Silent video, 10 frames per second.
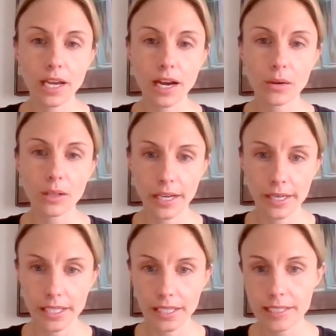
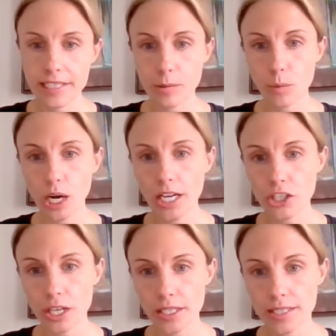outlining some
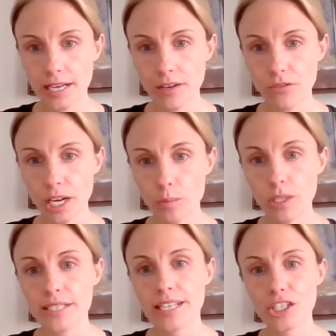projects that
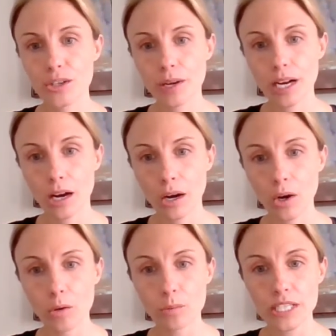families can do at
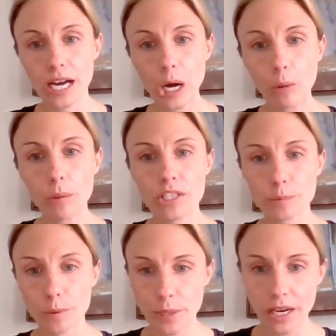home to help us
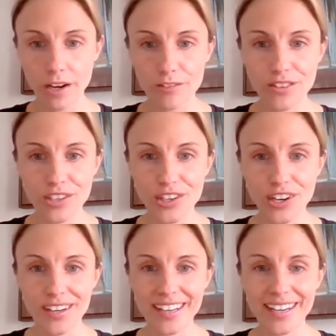prepare for the
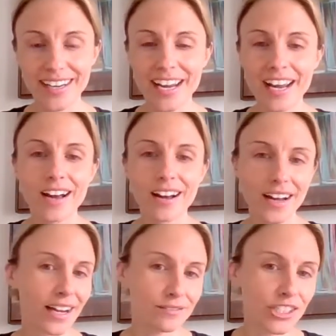garden.
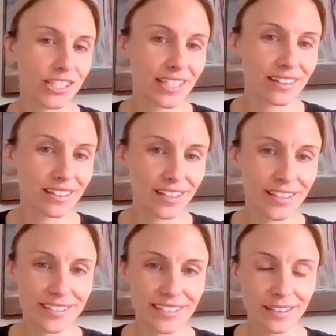I've just said
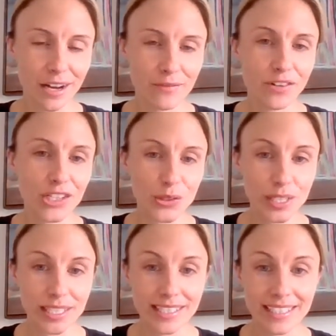the
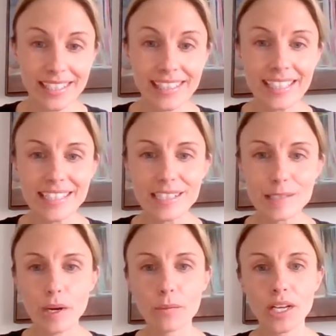fostering seedlings,
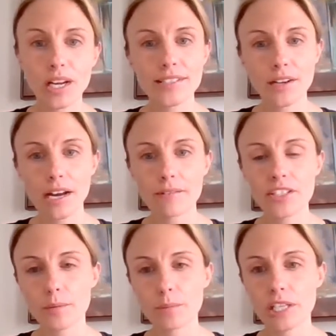but we also have
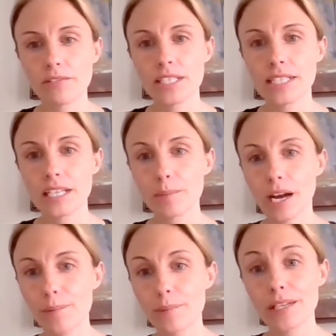some PVC
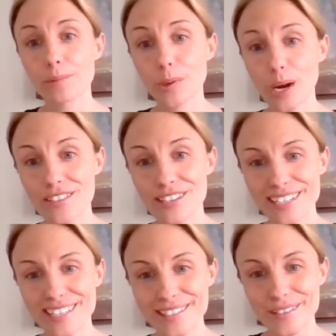piping
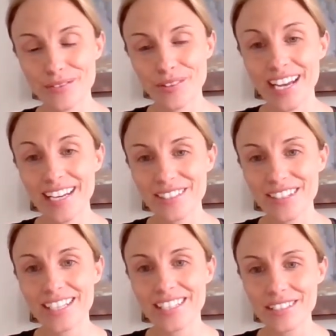projects for that
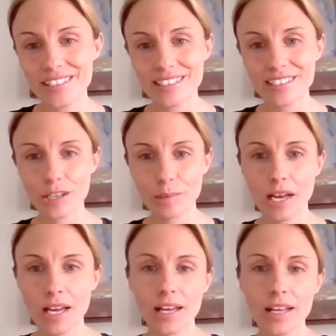irrigation system
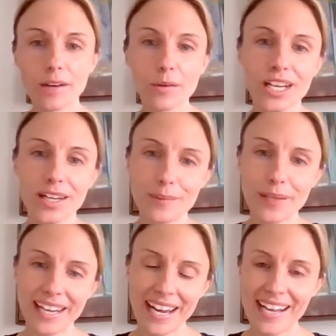that we're going to
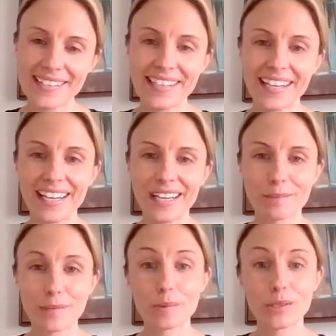be
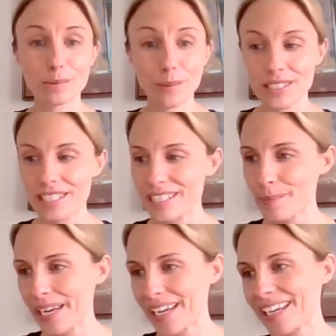asking people to
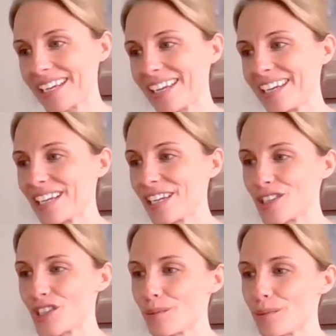participate in and
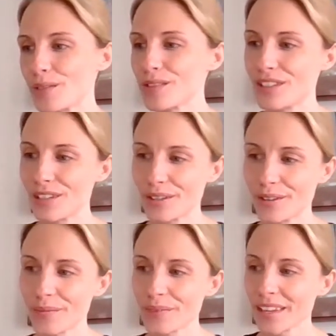contribute
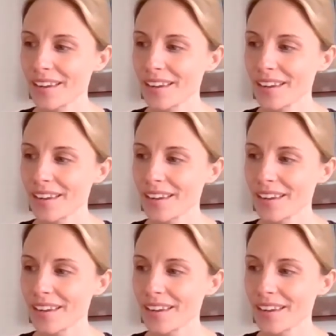to.